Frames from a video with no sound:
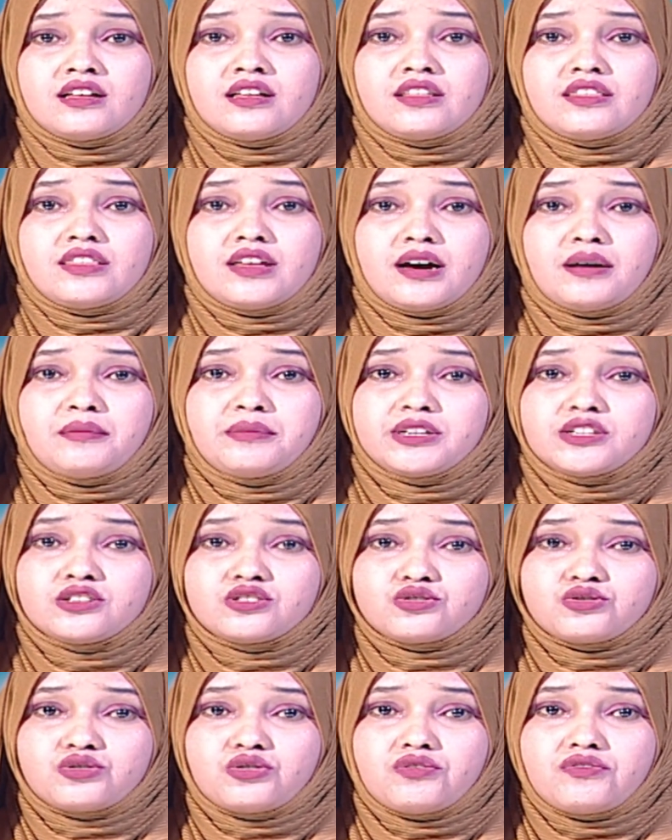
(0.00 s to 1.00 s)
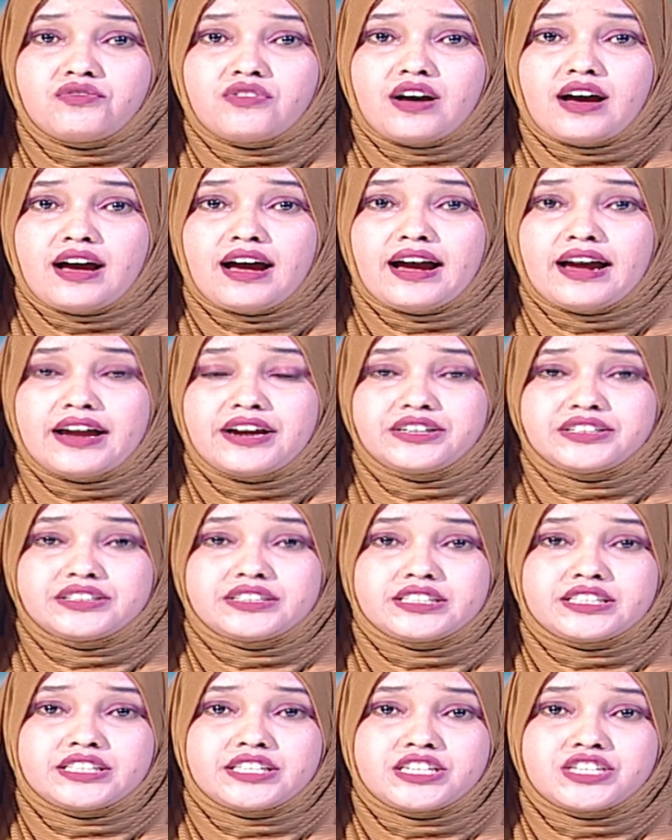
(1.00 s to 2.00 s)
The Minister of Higher
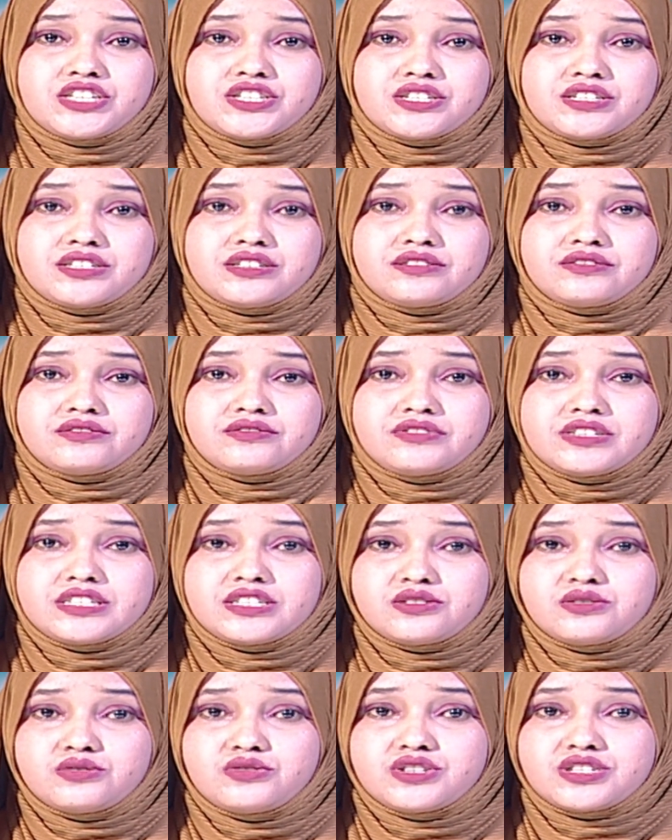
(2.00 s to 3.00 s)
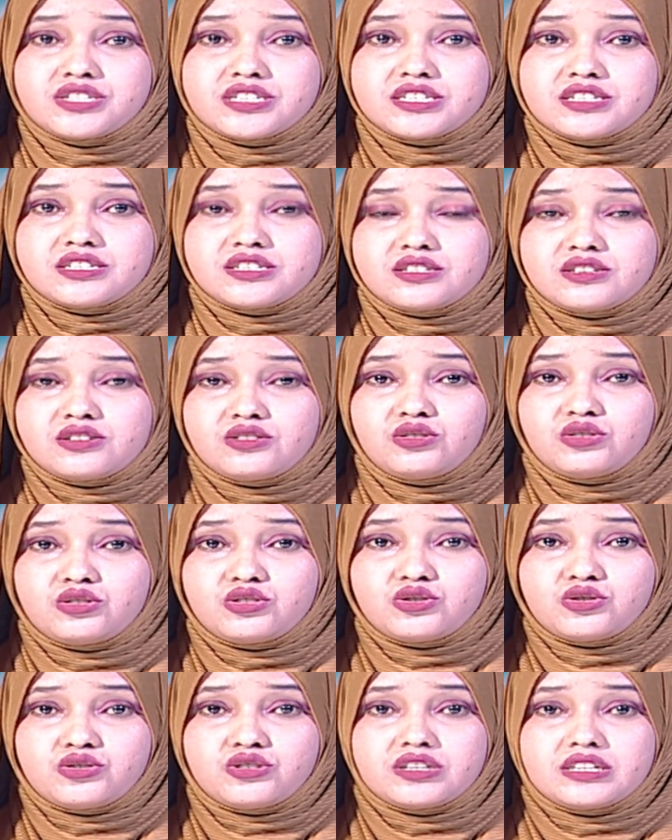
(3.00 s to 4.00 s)
Education and Researches,
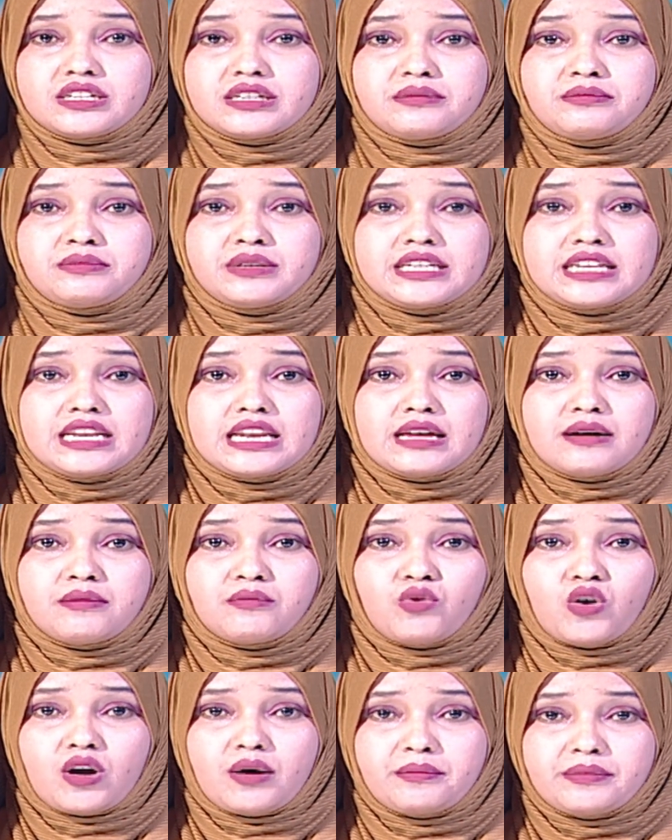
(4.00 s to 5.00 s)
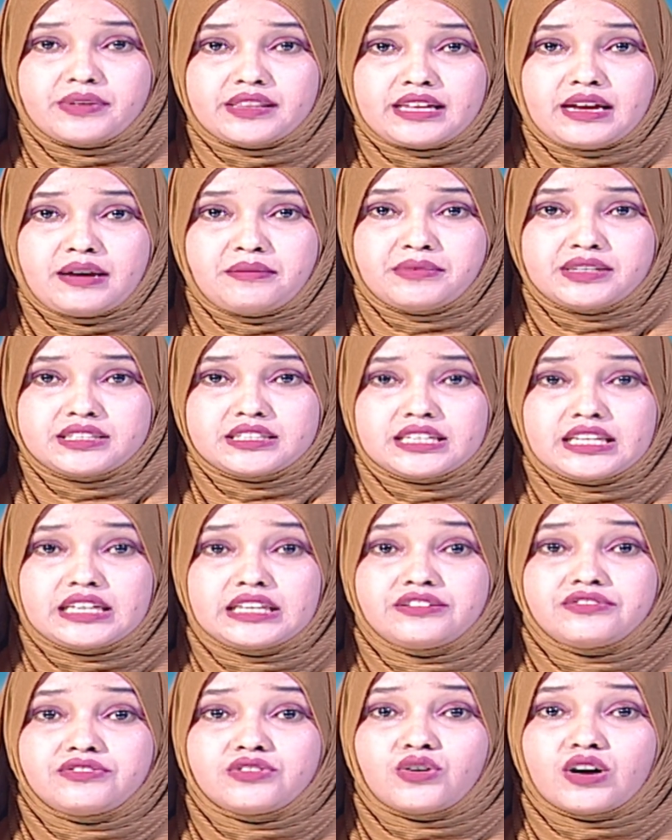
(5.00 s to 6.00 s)
Dr. Nabil Mohamed Ahmed,
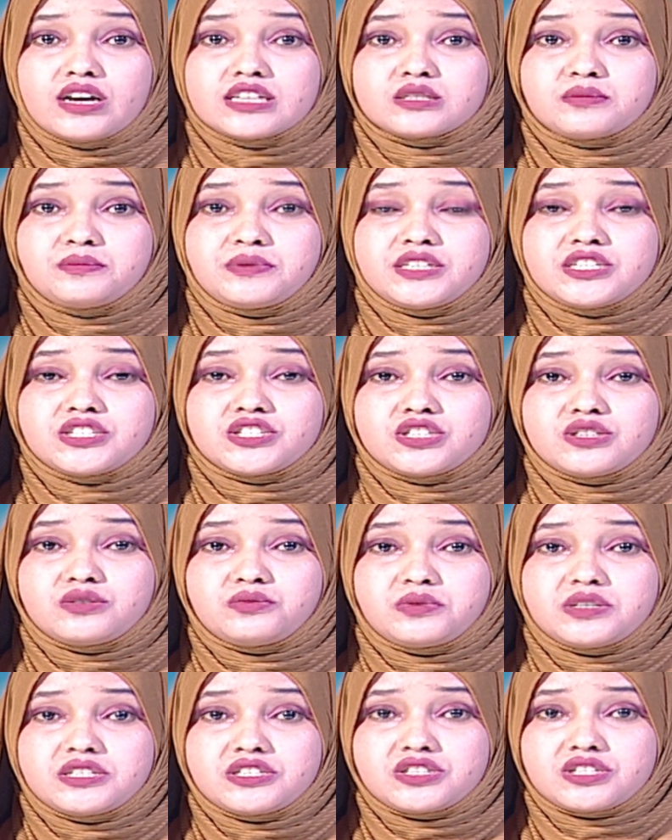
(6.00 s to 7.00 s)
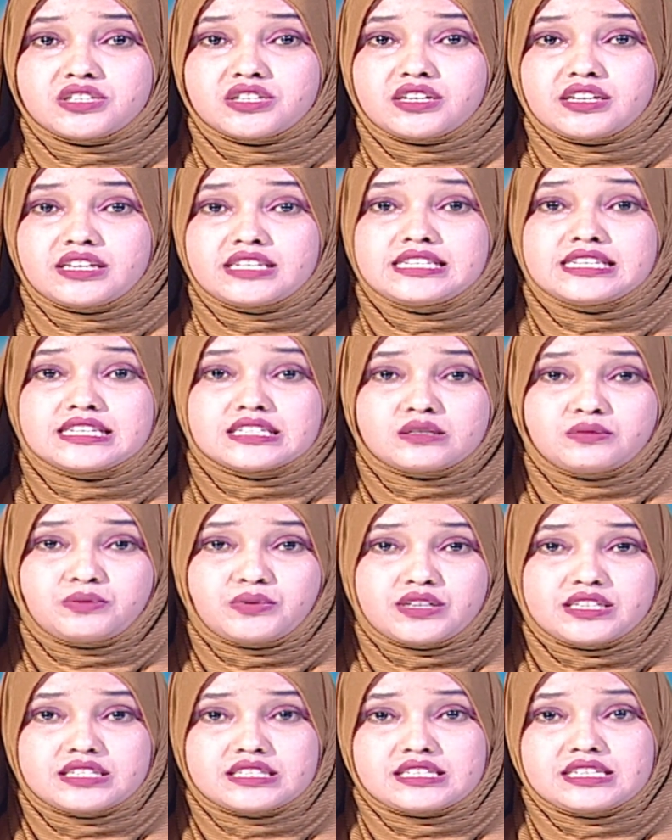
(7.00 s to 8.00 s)
delivered a speech in which he
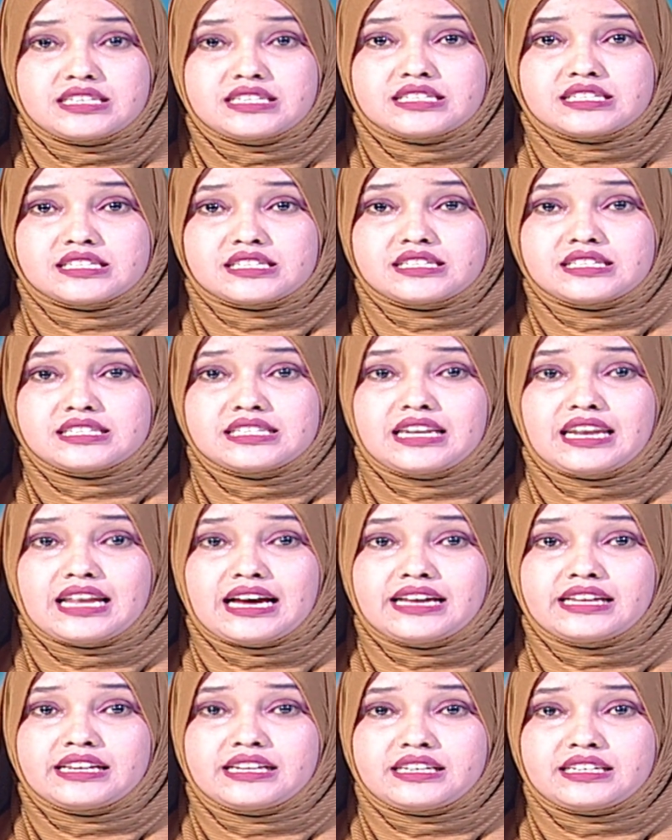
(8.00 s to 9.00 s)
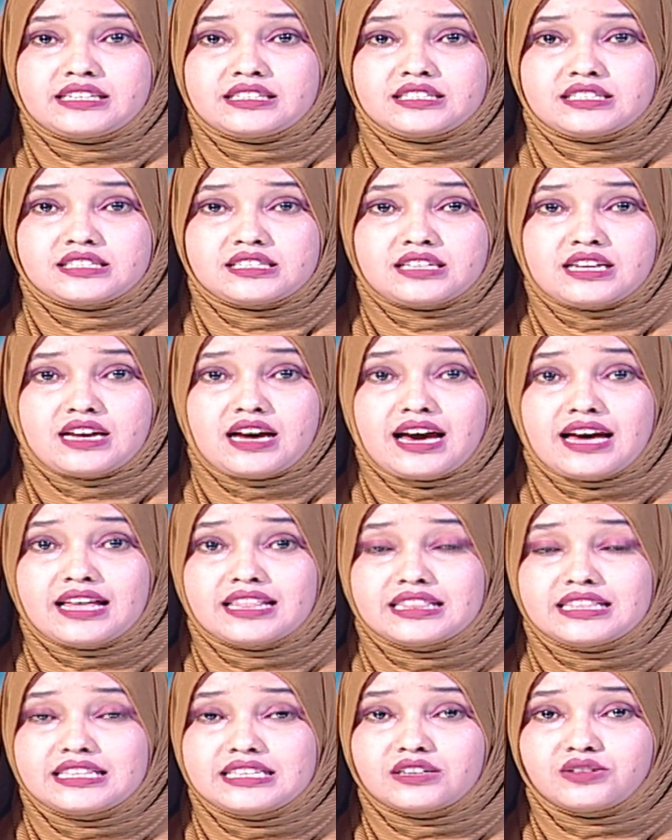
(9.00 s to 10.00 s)
expressed his delight
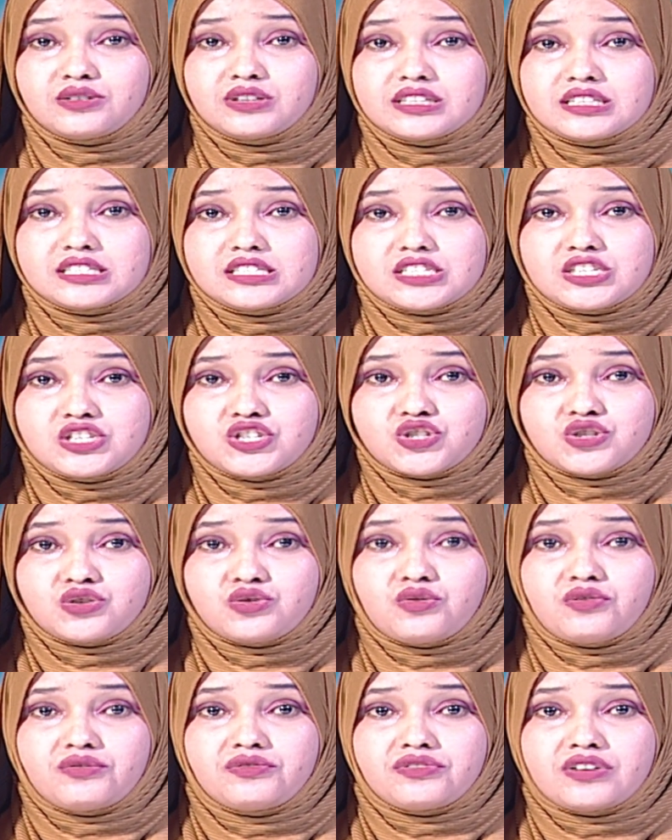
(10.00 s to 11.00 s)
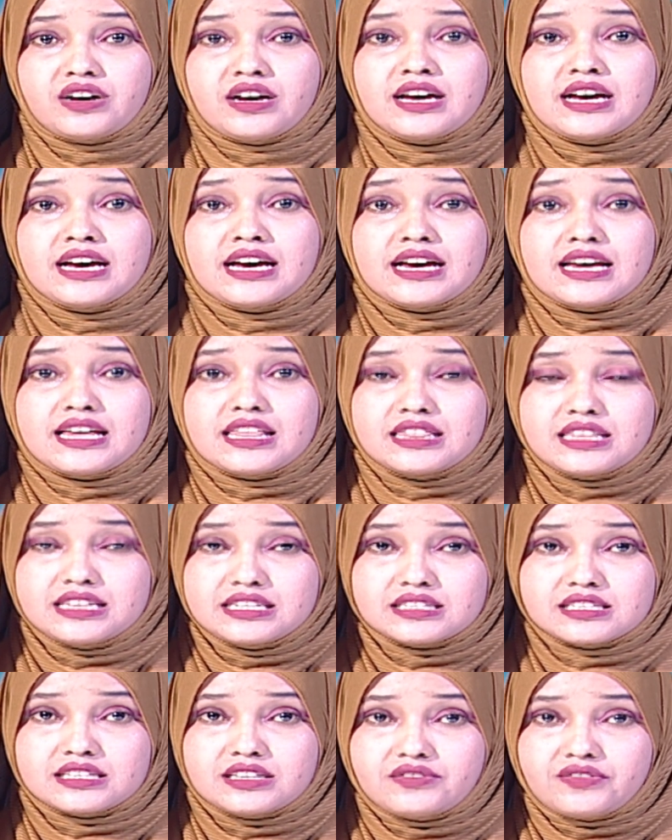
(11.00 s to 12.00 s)
at the organization of
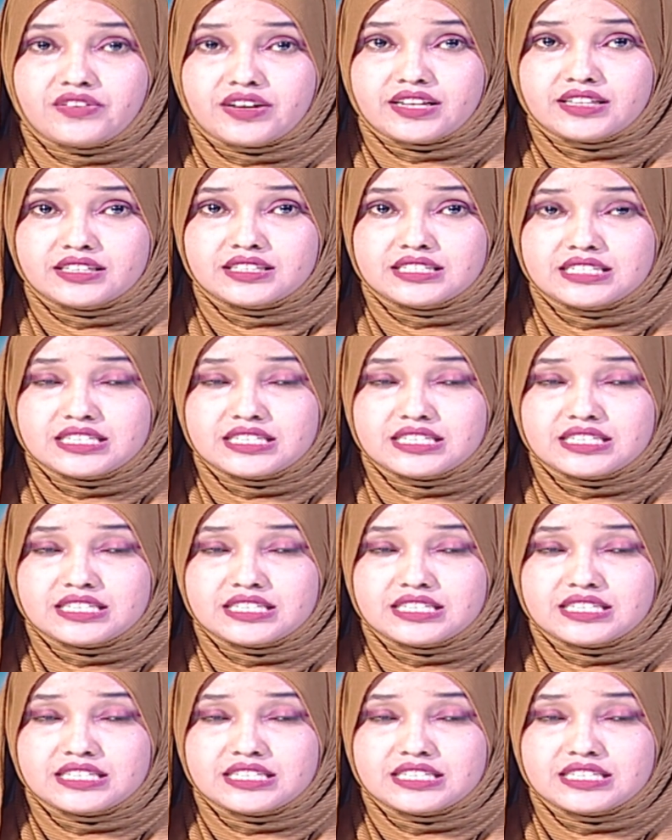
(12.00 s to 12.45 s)
this event.